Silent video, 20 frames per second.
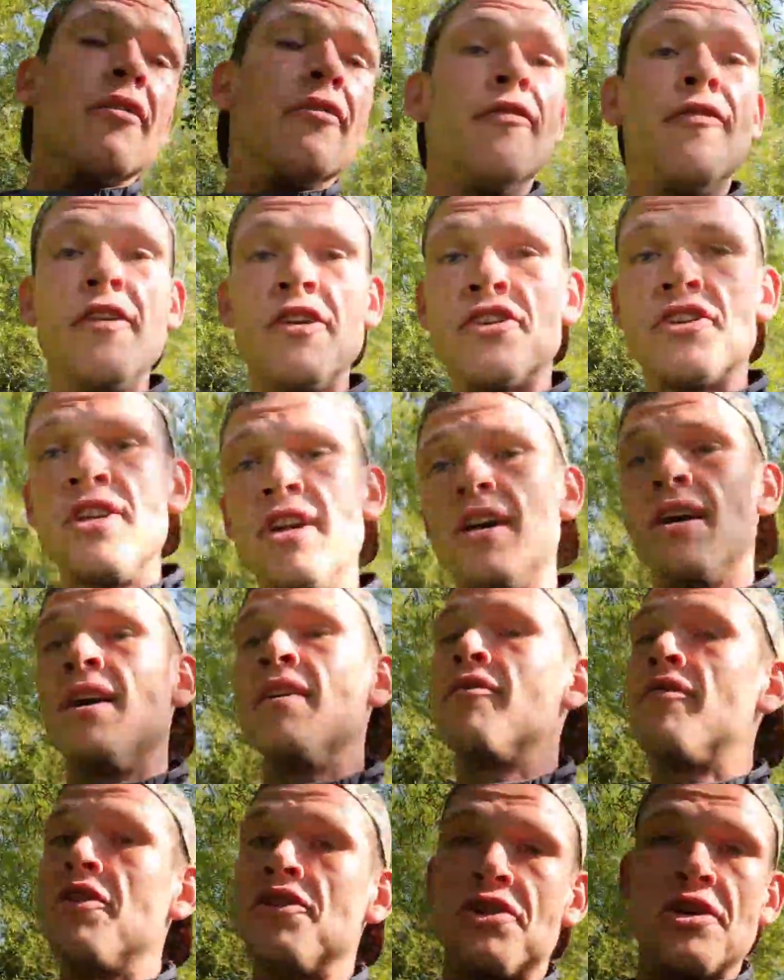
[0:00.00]
fish it,
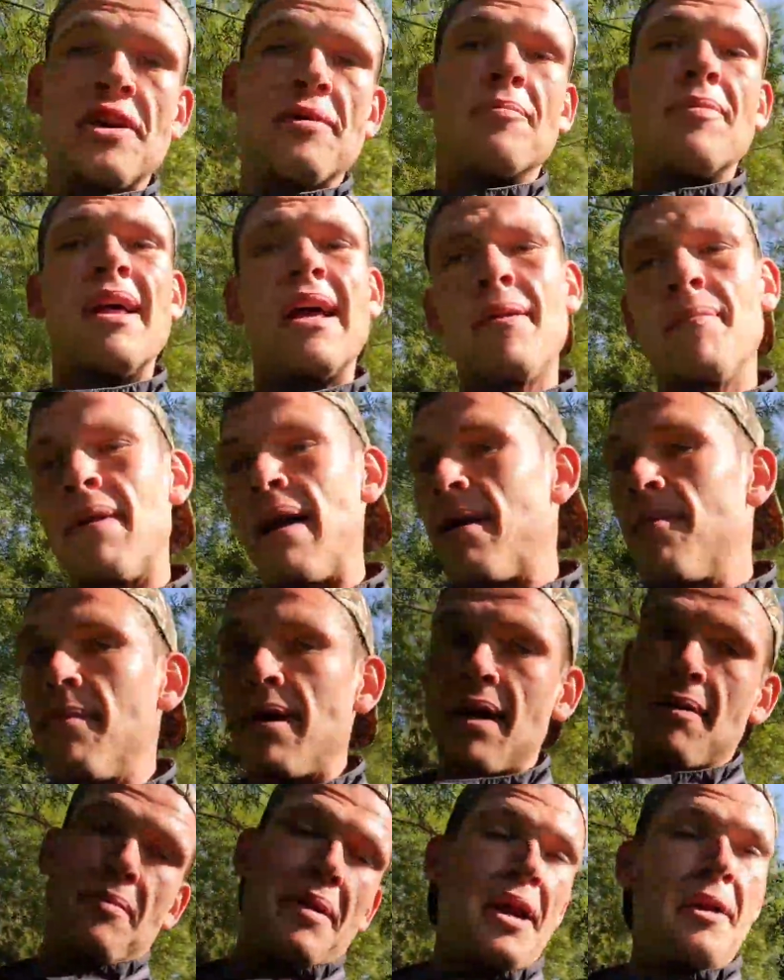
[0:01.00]
fish it, blank, blank,
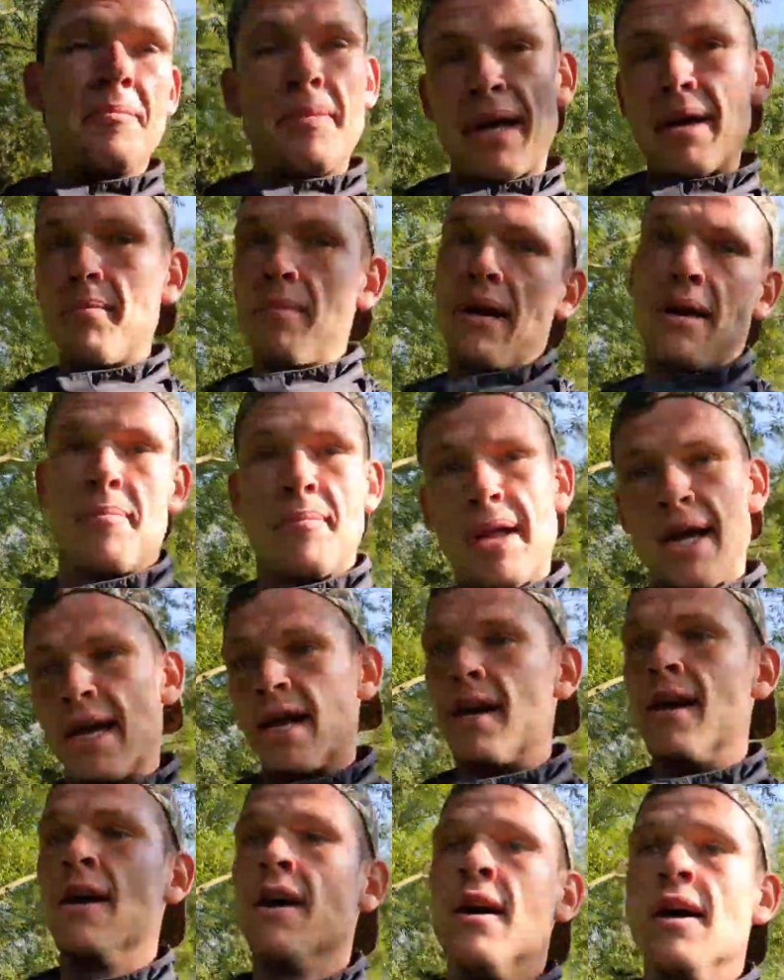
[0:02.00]
blank, blank, blank, blank, blank.